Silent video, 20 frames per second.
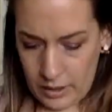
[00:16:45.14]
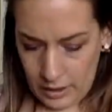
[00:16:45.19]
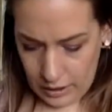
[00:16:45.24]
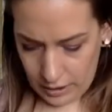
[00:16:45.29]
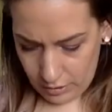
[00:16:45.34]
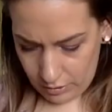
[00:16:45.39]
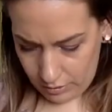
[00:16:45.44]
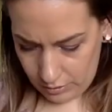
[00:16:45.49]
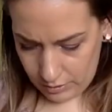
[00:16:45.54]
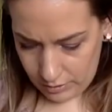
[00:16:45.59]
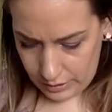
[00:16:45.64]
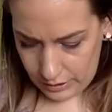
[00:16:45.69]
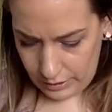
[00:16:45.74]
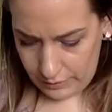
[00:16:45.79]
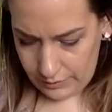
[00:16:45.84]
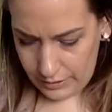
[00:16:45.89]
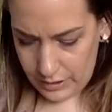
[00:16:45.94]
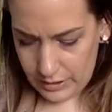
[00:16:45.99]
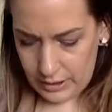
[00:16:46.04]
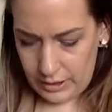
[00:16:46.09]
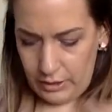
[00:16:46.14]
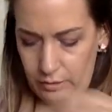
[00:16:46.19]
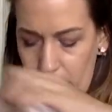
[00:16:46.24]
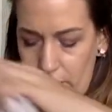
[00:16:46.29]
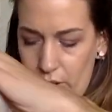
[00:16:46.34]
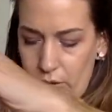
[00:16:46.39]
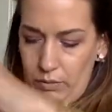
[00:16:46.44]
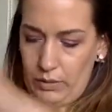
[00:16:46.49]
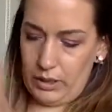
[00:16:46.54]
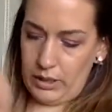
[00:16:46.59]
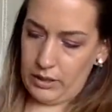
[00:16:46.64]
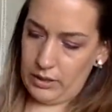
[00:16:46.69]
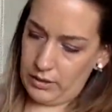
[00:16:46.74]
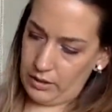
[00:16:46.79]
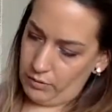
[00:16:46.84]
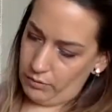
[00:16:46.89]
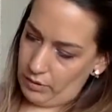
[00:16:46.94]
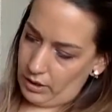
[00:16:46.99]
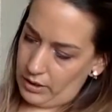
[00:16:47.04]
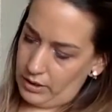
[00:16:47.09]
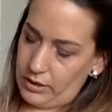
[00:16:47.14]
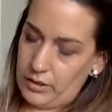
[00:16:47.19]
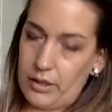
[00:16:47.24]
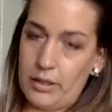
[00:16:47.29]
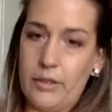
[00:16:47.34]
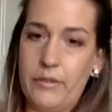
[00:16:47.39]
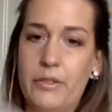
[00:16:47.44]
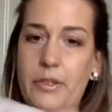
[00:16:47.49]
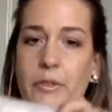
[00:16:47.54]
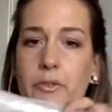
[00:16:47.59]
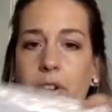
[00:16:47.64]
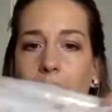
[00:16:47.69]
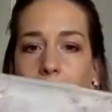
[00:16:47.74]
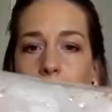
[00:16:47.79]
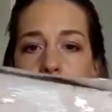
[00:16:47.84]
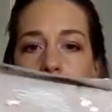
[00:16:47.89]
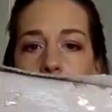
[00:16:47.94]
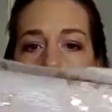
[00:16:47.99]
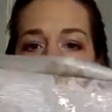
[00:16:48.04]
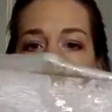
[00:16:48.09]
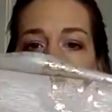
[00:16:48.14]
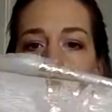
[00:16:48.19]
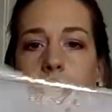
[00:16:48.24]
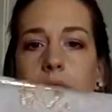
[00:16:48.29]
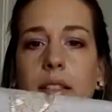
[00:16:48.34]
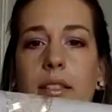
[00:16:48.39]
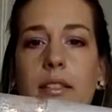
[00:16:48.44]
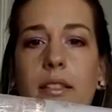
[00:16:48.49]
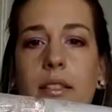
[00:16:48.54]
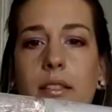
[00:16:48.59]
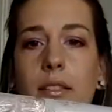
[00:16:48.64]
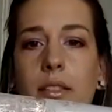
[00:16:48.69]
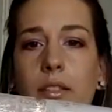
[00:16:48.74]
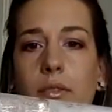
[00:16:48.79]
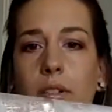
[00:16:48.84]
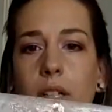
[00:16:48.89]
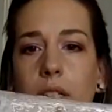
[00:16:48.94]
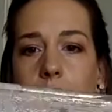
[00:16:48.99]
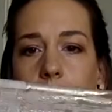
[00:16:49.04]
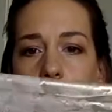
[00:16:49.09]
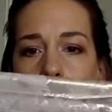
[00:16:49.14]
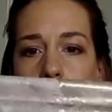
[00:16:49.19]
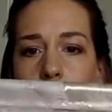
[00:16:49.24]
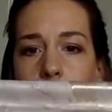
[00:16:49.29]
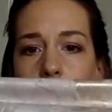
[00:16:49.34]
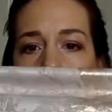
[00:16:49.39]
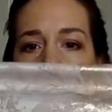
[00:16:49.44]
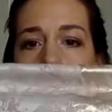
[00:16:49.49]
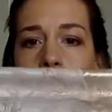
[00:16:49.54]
I can't ever see which one is the right side of the fabric. I think this is the right side.